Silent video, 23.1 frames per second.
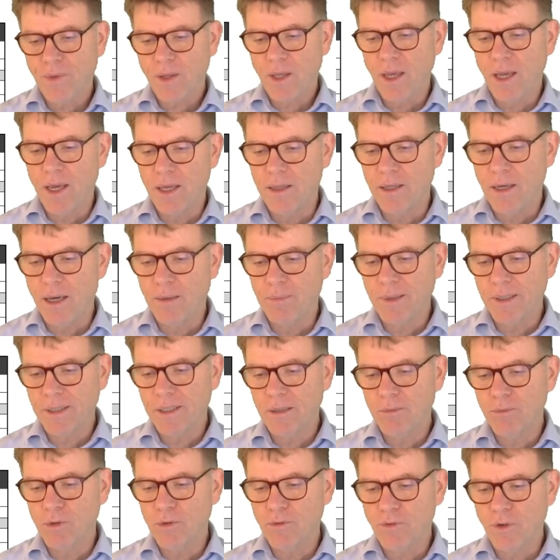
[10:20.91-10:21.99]
and
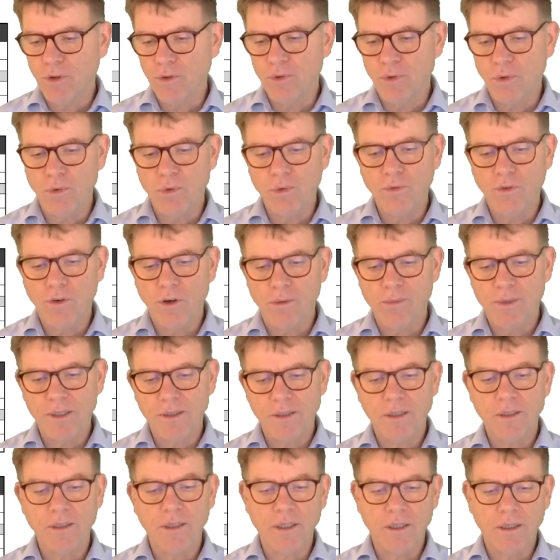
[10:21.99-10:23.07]
applicable for the row
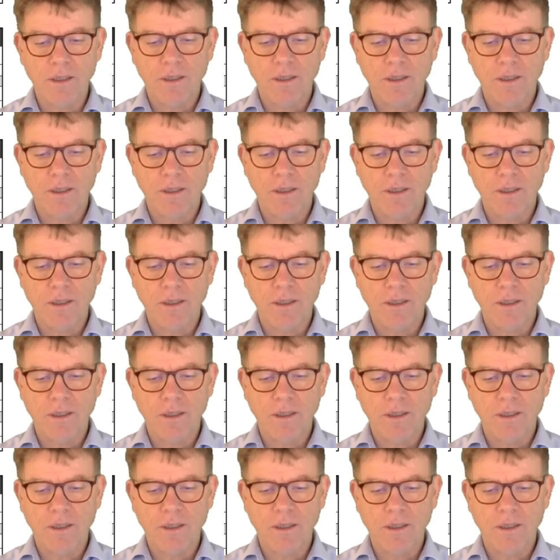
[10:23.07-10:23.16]
formatting,